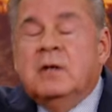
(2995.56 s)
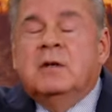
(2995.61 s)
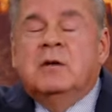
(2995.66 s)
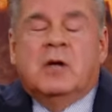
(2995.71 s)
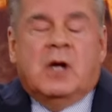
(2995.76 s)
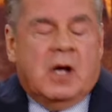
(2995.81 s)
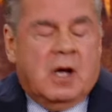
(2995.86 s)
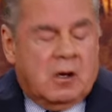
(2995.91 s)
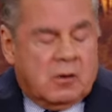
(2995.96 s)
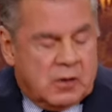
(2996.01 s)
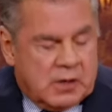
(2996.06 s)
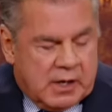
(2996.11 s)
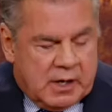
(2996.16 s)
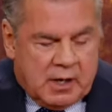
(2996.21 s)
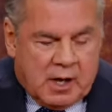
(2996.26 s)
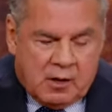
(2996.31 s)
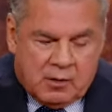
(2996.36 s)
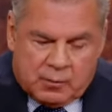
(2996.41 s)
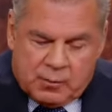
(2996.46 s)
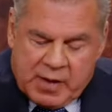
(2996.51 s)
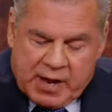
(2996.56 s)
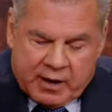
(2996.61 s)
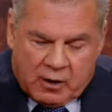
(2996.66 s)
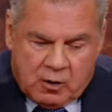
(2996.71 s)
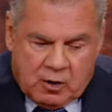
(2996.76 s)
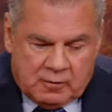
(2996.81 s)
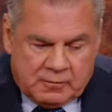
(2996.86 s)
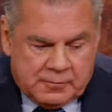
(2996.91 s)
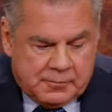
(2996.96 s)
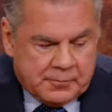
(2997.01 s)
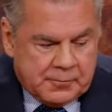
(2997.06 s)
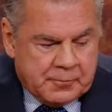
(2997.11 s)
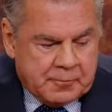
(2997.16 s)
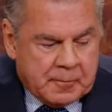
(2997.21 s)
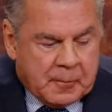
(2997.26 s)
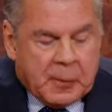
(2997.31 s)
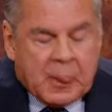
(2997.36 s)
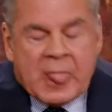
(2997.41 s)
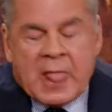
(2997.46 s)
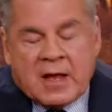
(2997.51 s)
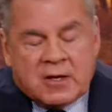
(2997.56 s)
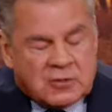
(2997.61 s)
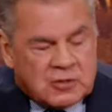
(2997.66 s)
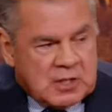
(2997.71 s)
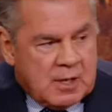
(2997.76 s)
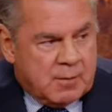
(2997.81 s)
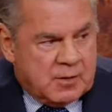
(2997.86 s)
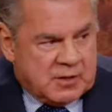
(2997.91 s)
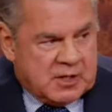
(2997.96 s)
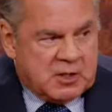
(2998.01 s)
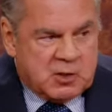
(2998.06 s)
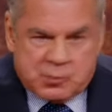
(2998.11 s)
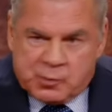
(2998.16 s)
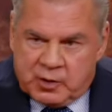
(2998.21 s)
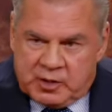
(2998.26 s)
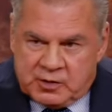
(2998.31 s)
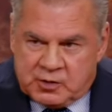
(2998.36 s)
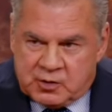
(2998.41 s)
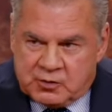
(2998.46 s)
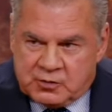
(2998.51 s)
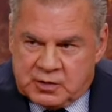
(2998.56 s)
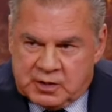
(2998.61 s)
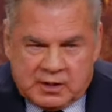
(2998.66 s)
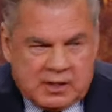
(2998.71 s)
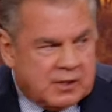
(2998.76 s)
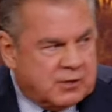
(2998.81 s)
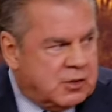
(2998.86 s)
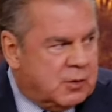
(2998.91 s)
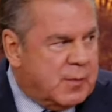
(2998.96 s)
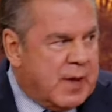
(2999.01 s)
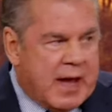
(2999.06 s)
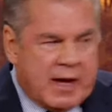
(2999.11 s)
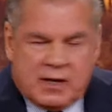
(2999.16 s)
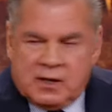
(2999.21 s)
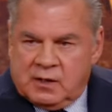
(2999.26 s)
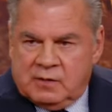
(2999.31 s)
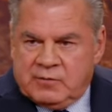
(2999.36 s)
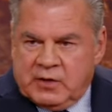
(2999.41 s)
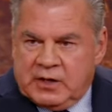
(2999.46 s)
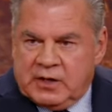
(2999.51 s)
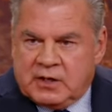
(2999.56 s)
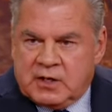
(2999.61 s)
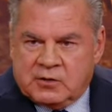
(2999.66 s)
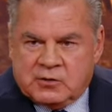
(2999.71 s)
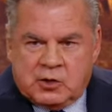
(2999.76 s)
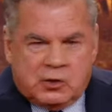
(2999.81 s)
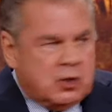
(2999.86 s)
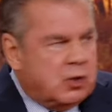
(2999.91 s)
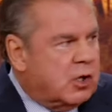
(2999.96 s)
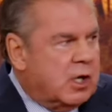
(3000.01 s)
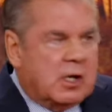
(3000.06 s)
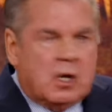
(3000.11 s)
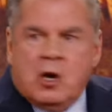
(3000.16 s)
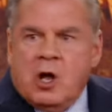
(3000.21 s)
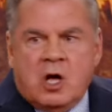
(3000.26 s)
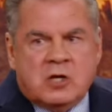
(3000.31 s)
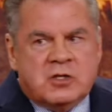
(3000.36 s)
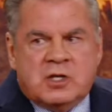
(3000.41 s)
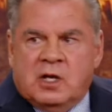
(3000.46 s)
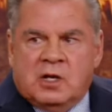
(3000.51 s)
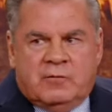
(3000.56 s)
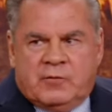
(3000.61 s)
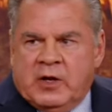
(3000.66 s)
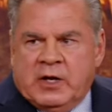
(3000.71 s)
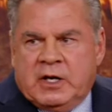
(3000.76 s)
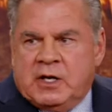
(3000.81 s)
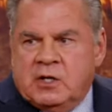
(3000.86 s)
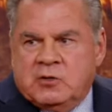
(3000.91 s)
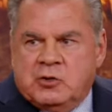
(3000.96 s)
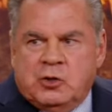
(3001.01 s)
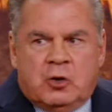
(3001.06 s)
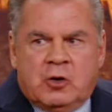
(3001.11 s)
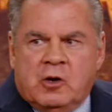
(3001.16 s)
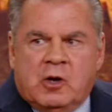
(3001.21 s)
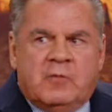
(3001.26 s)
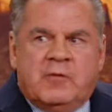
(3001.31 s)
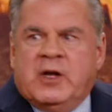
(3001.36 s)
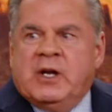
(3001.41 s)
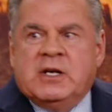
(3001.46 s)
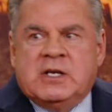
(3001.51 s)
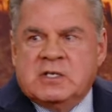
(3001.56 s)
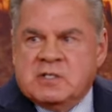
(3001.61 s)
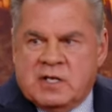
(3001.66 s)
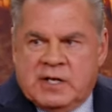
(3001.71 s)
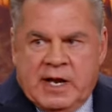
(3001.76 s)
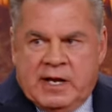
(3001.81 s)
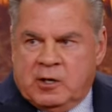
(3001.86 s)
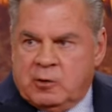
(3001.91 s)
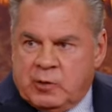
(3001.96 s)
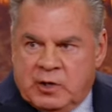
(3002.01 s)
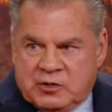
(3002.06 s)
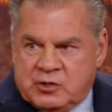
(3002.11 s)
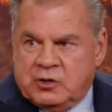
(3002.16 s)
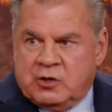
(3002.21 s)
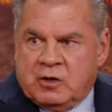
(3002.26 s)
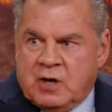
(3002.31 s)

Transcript: Uh, okay, I'll back off. Some of these preachers that get you back in Leviticus and you get lost in Leviticus, you're in Leviticus land the rest of your